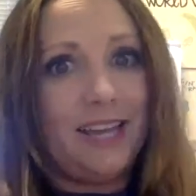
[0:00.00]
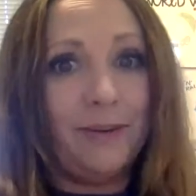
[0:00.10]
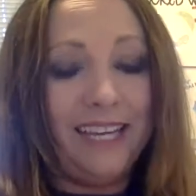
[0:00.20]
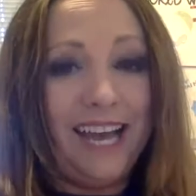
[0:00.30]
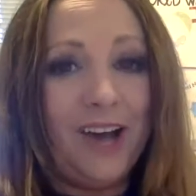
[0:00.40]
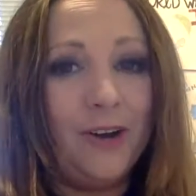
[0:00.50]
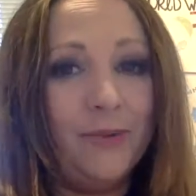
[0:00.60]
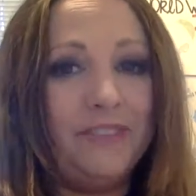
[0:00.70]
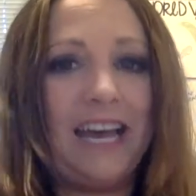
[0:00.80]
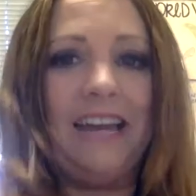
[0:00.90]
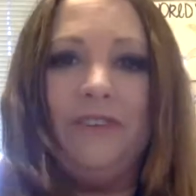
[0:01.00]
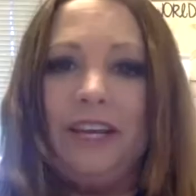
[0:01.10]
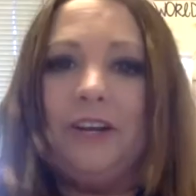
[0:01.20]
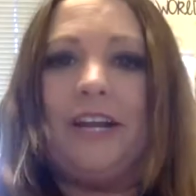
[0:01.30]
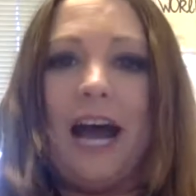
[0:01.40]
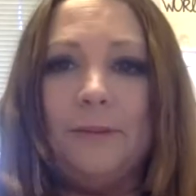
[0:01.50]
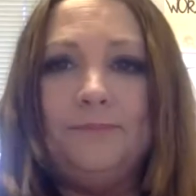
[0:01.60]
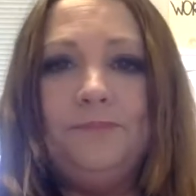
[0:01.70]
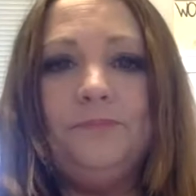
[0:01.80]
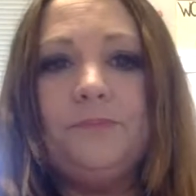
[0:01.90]
we go. We've got it figured out.
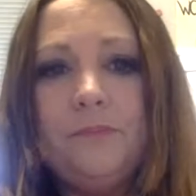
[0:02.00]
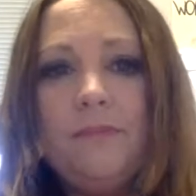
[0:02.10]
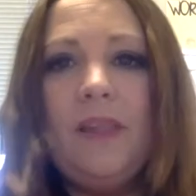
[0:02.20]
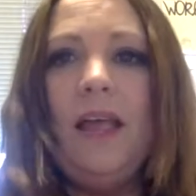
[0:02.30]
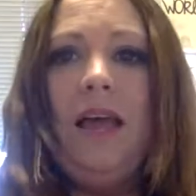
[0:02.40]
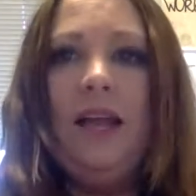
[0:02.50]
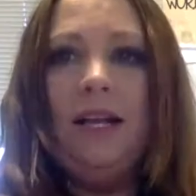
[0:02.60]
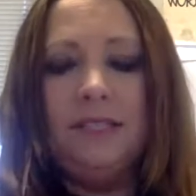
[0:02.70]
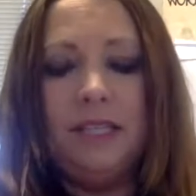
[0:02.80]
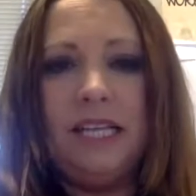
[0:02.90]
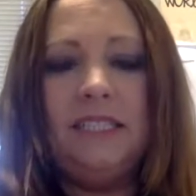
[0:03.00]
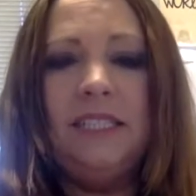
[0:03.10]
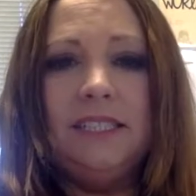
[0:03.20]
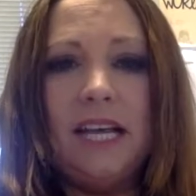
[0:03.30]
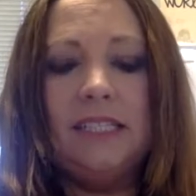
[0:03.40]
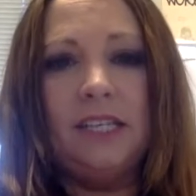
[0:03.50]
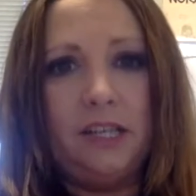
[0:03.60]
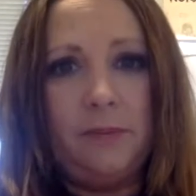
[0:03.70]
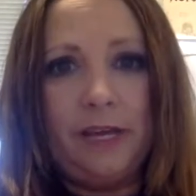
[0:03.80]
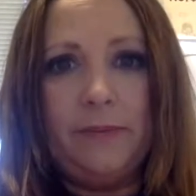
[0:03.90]
So let's discuss a little
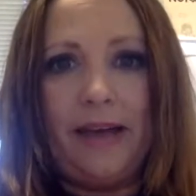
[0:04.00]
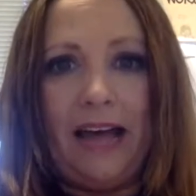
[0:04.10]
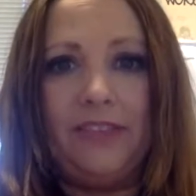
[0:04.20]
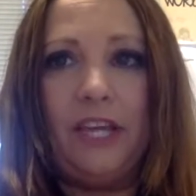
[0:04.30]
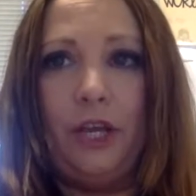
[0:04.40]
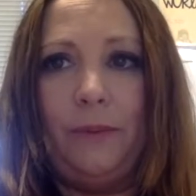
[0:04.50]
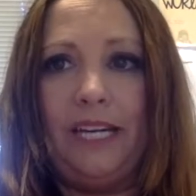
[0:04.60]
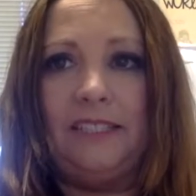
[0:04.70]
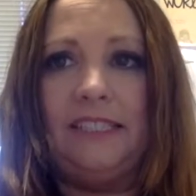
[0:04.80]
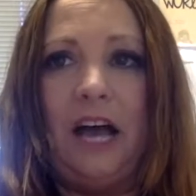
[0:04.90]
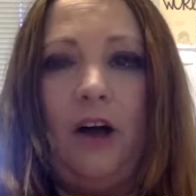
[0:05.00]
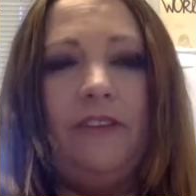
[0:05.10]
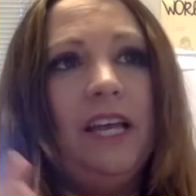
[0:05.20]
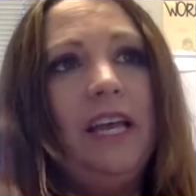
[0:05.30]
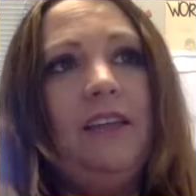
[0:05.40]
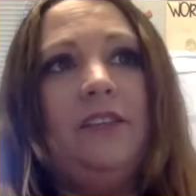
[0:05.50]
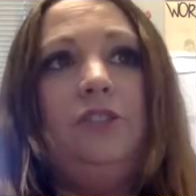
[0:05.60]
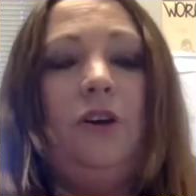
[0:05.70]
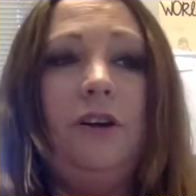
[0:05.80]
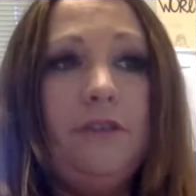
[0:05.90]
bit about the UN itself. The
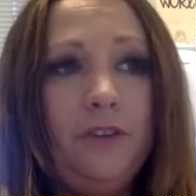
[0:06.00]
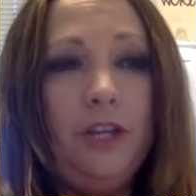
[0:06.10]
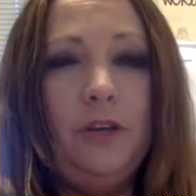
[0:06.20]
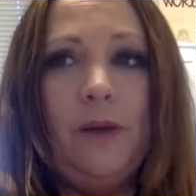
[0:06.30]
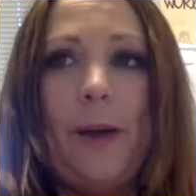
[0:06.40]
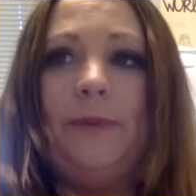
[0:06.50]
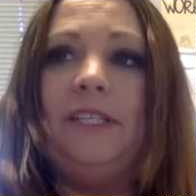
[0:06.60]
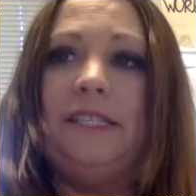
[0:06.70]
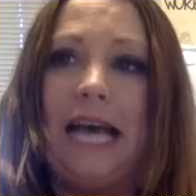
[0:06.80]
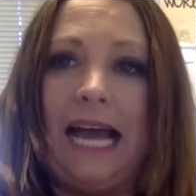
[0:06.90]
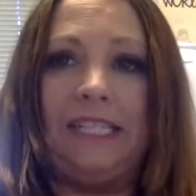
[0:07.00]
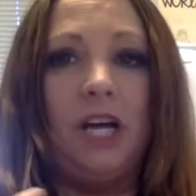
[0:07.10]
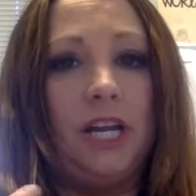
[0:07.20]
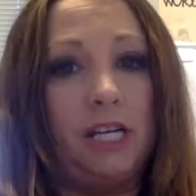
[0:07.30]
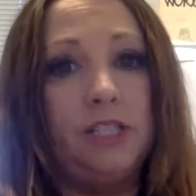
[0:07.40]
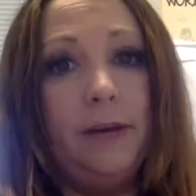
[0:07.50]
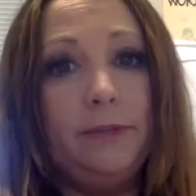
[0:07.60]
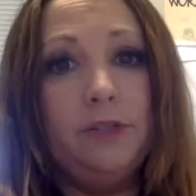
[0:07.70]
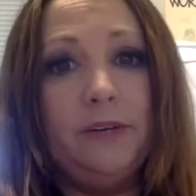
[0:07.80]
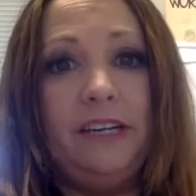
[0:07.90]
charter for the UN was signed on October
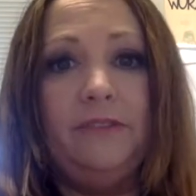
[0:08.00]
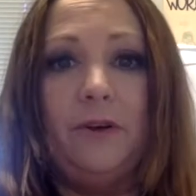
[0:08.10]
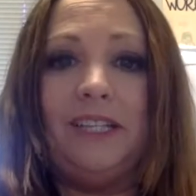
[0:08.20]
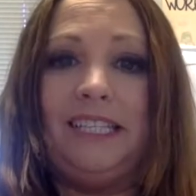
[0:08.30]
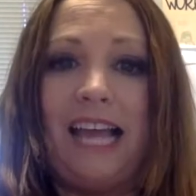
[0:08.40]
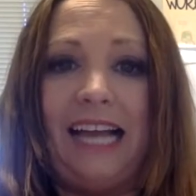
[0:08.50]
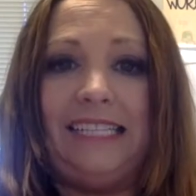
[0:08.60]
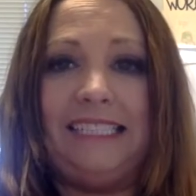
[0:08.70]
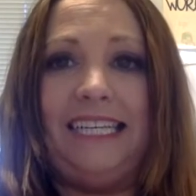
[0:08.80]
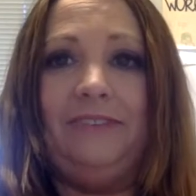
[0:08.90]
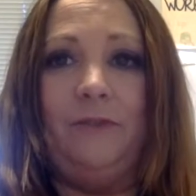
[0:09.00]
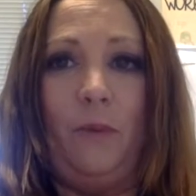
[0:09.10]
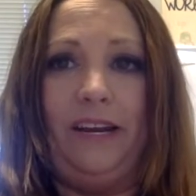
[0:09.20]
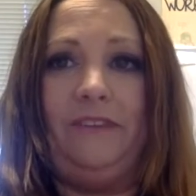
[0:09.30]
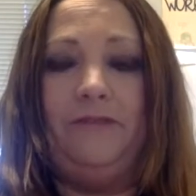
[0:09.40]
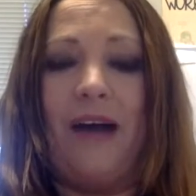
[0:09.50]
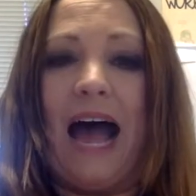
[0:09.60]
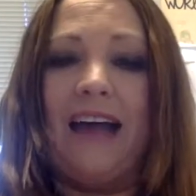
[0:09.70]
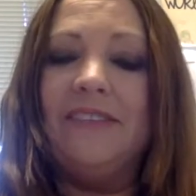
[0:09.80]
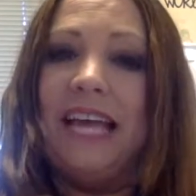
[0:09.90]
24th,
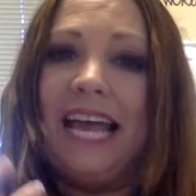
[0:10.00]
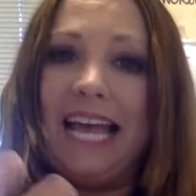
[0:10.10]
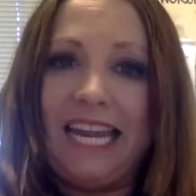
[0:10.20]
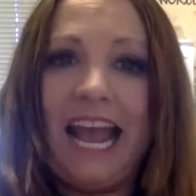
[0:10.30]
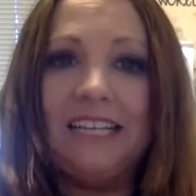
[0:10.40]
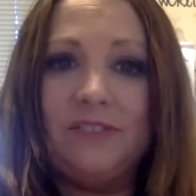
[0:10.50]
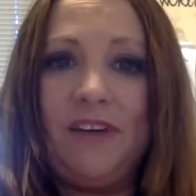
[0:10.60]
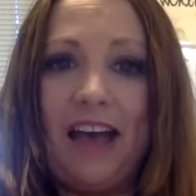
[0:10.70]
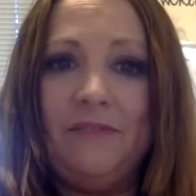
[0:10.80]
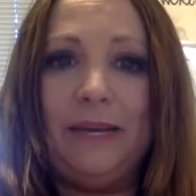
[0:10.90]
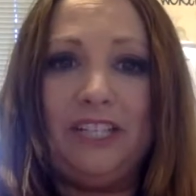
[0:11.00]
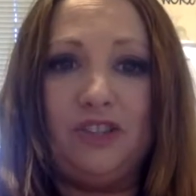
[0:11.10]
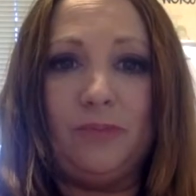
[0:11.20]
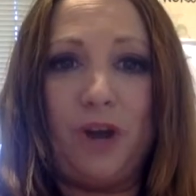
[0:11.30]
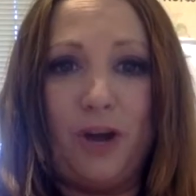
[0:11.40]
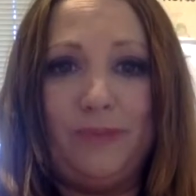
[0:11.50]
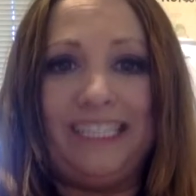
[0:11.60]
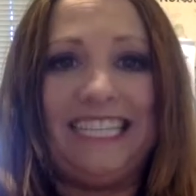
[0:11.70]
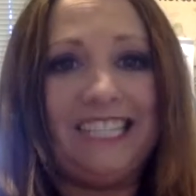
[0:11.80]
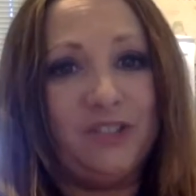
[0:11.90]
1945, and it has five major
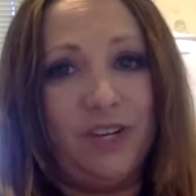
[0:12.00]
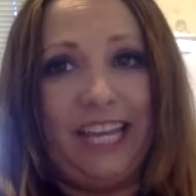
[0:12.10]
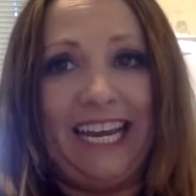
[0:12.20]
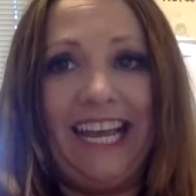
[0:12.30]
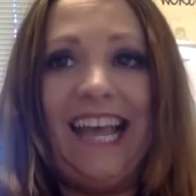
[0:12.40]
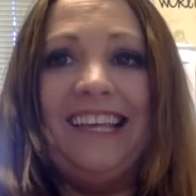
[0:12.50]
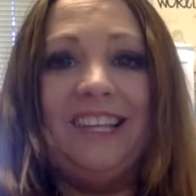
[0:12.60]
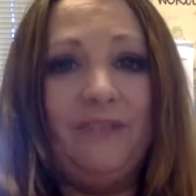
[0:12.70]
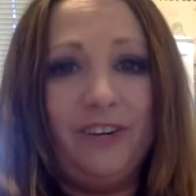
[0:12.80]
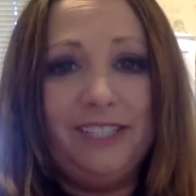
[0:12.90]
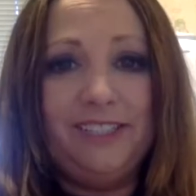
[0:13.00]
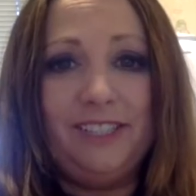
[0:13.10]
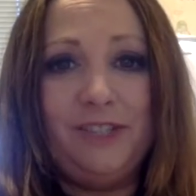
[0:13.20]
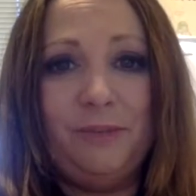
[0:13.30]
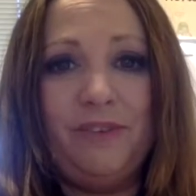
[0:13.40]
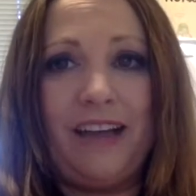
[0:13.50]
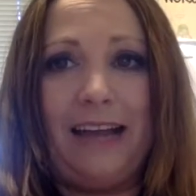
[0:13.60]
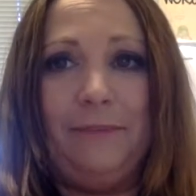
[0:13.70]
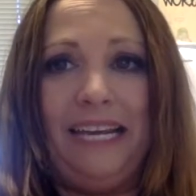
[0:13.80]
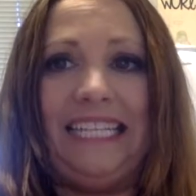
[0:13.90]
purposes, really. The first is to
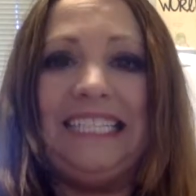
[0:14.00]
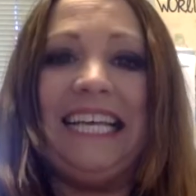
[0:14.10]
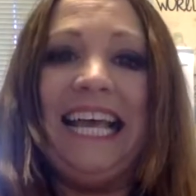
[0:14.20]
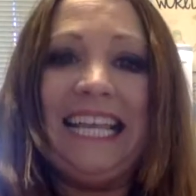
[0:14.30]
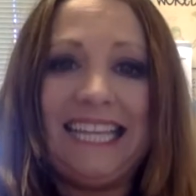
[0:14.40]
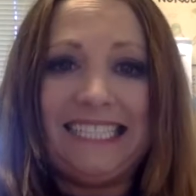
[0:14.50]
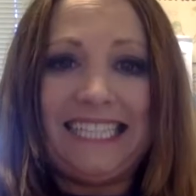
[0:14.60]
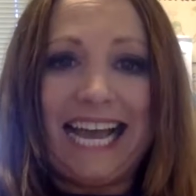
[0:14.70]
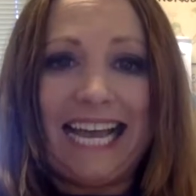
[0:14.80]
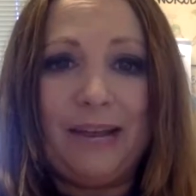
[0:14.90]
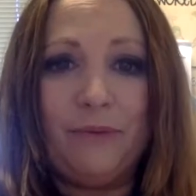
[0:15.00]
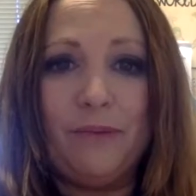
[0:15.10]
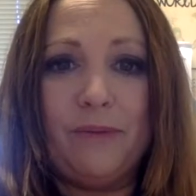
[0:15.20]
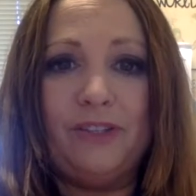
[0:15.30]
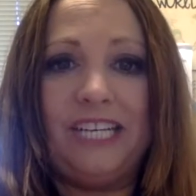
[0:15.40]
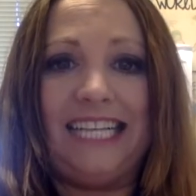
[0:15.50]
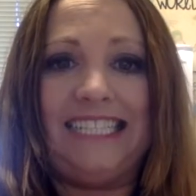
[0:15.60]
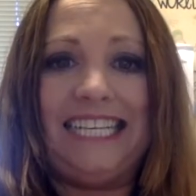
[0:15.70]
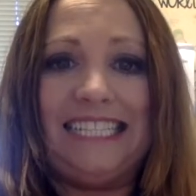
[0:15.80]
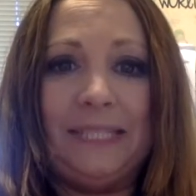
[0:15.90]
provide peace, the second, promote
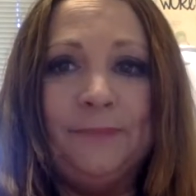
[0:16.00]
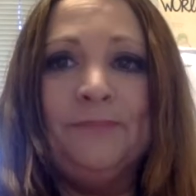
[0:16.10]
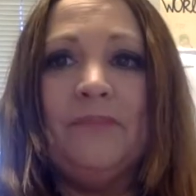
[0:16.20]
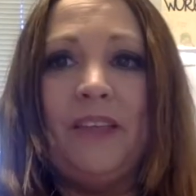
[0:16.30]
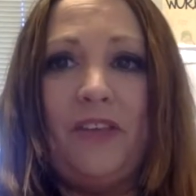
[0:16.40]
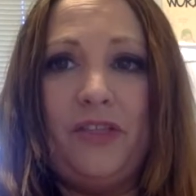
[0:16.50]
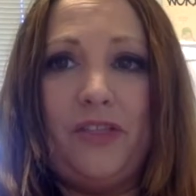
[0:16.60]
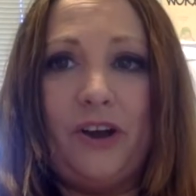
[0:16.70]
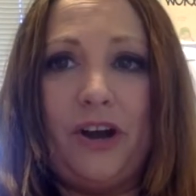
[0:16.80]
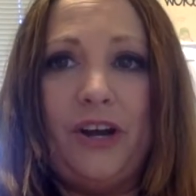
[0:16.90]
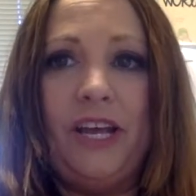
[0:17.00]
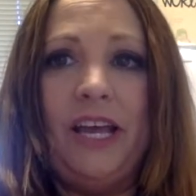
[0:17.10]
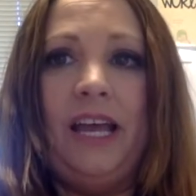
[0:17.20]
justice, the third,